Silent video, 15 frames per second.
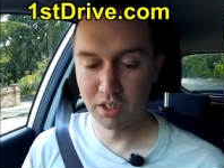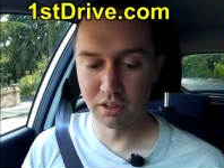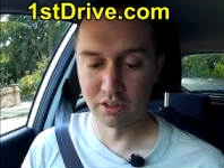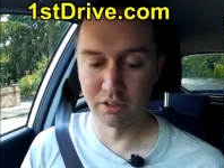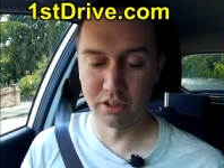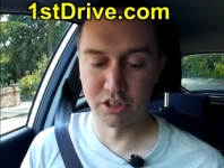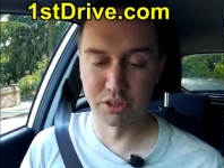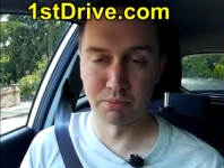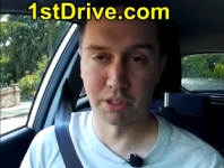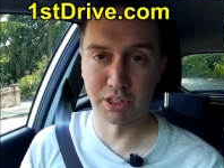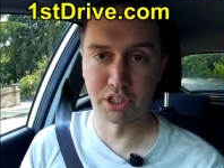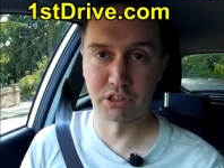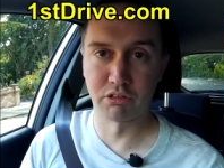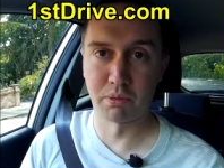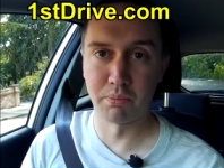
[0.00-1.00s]
And I need to make
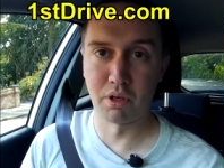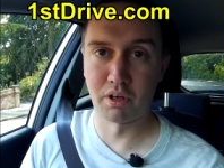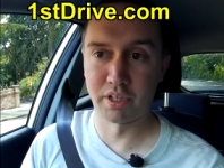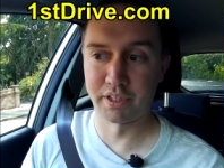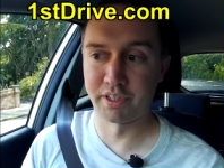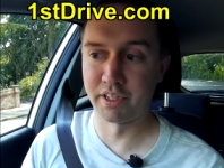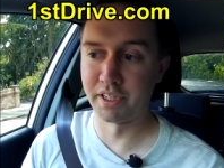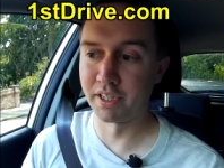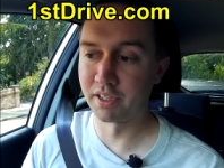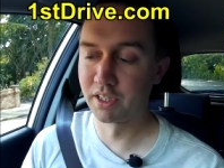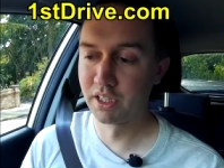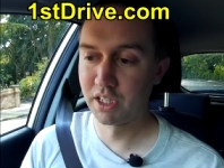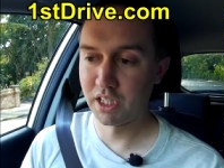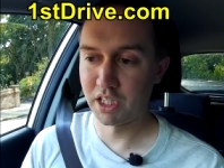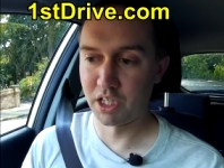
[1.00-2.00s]
sure I'm not in gear.
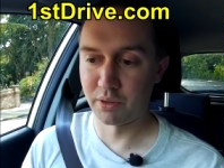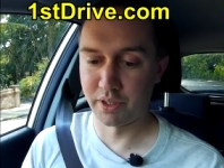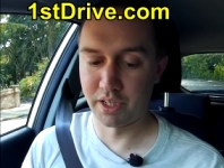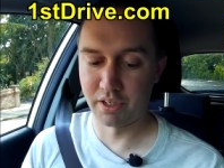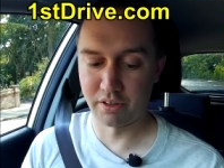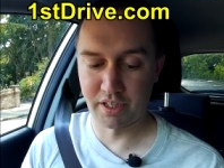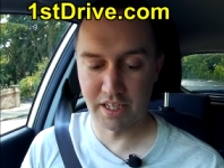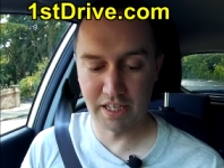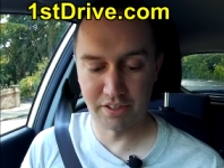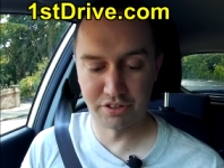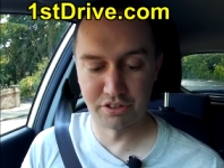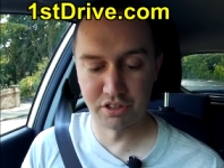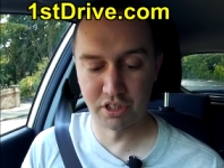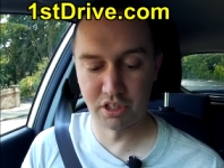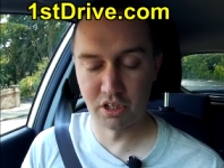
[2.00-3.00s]
Now again, I can
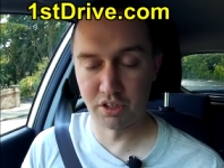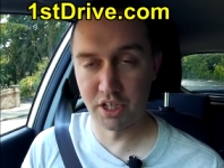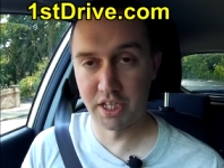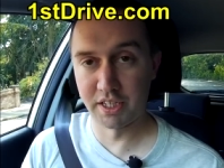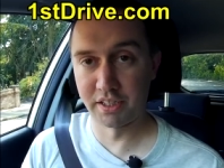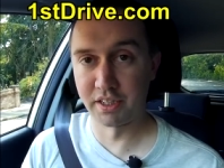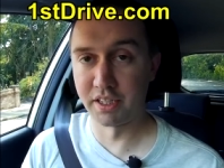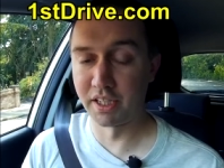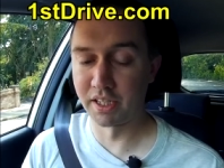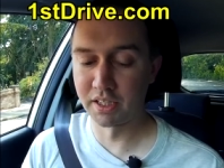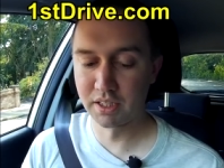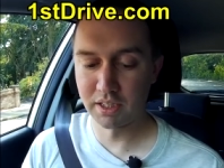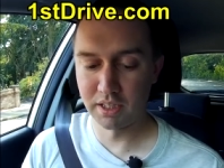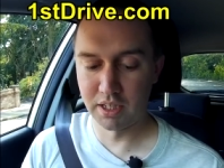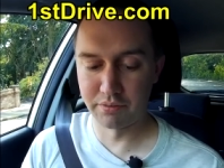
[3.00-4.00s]
turn on in gear
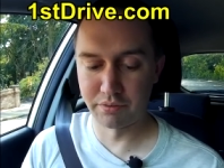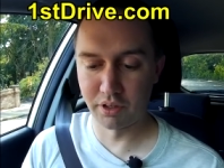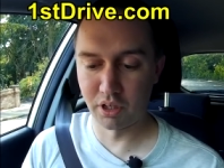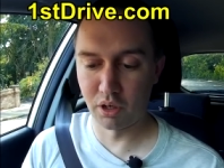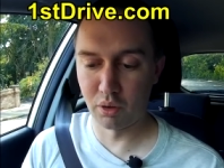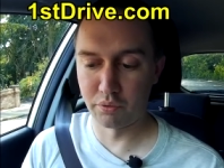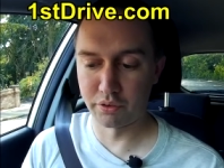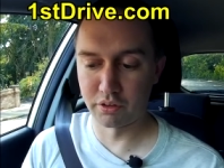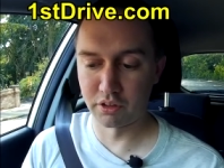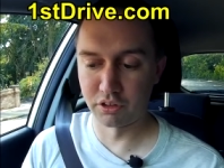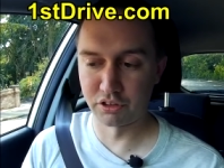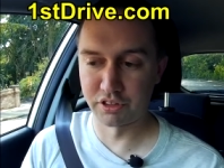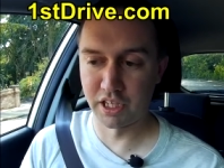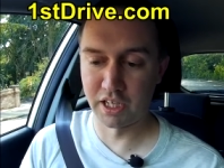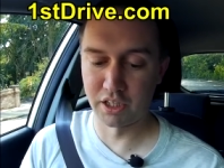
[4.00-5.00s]
if I hold the
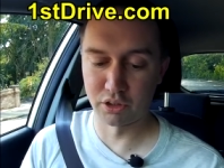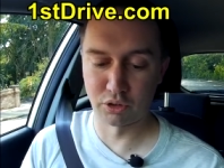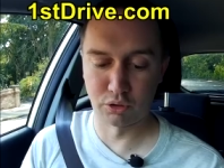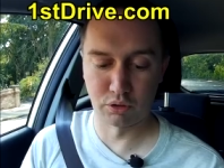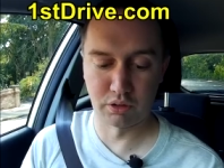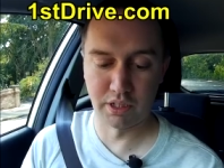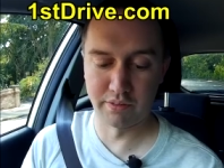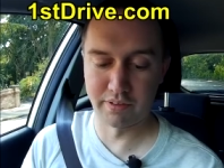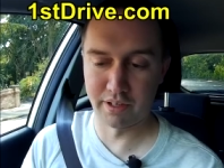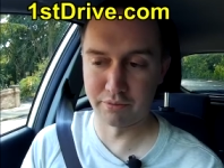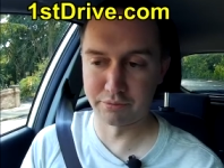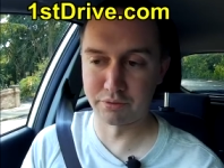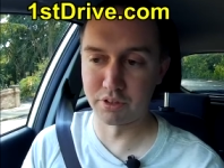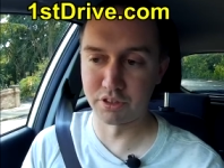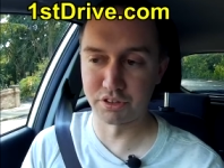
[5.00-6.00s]
clutch down. I could leave that in
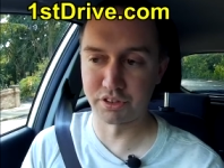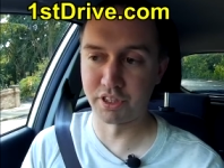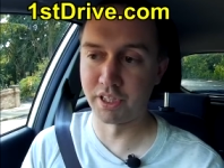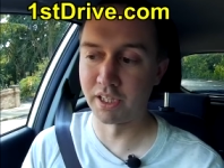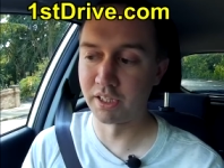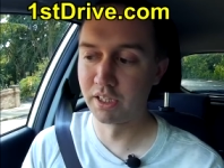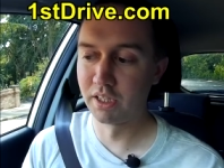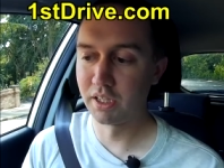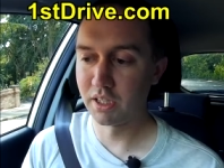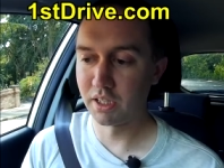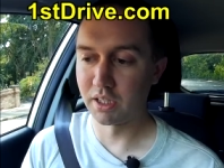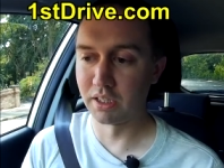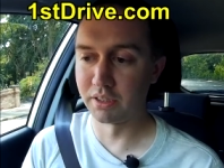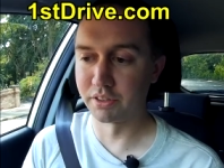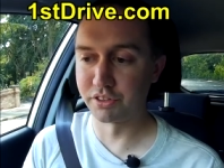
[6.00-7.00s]
first gear
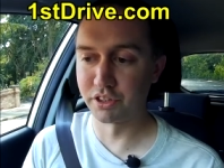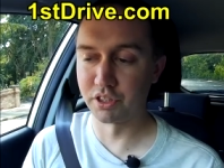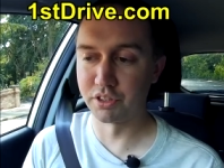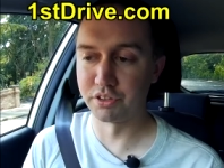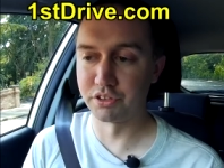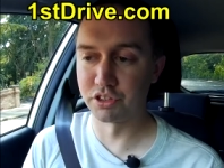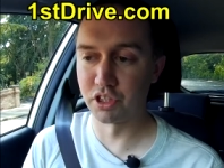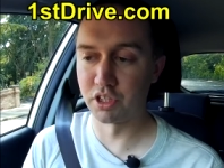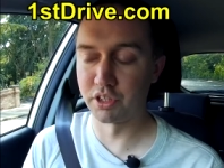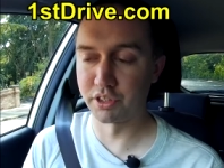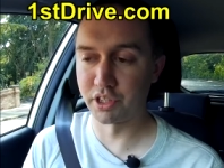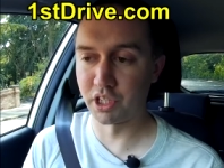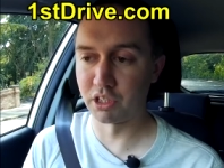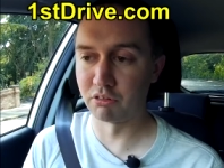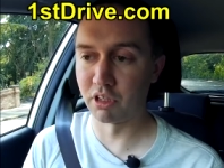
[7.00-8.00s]
and turn, turn the
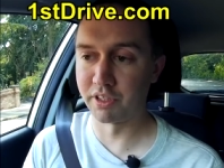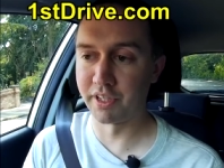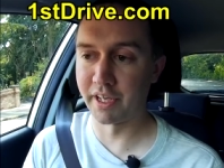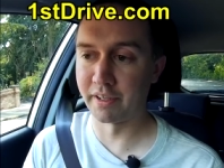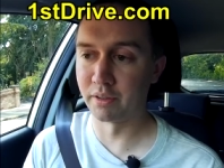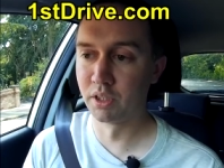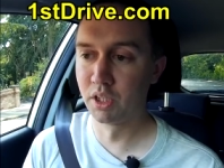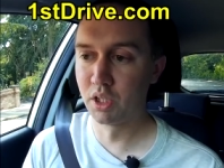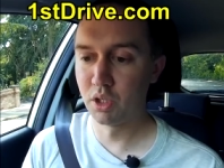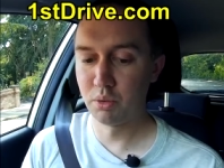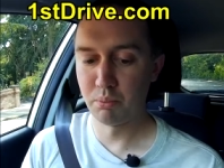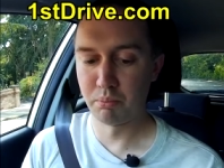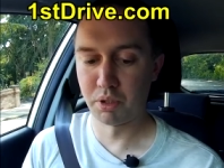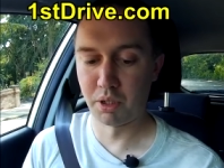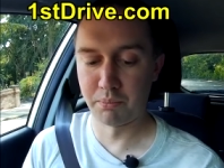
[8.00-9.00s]
car on now.
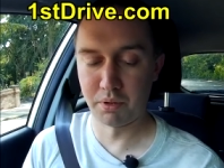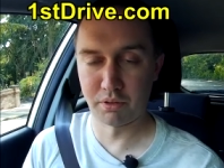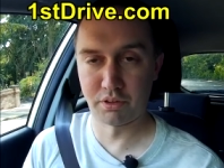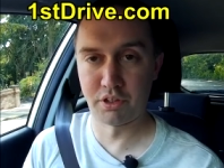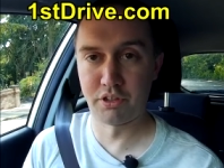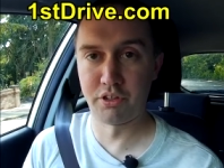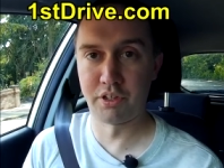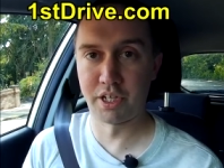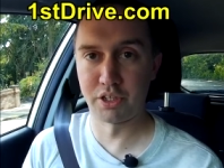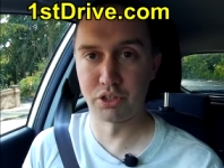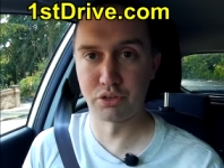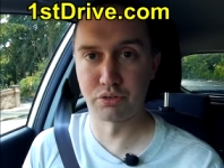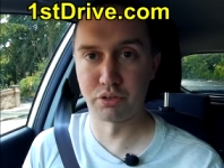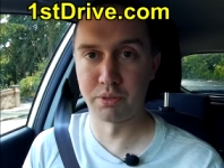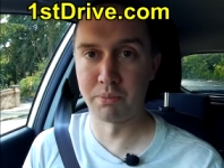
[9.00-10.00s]
But I'm not going to do that
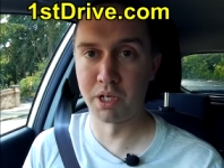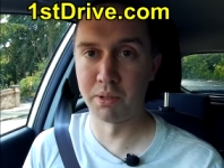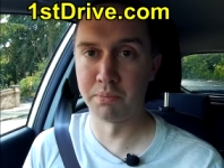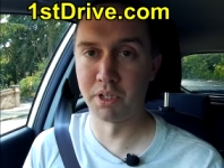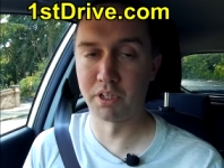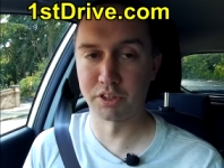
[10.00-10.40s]
just for the moment.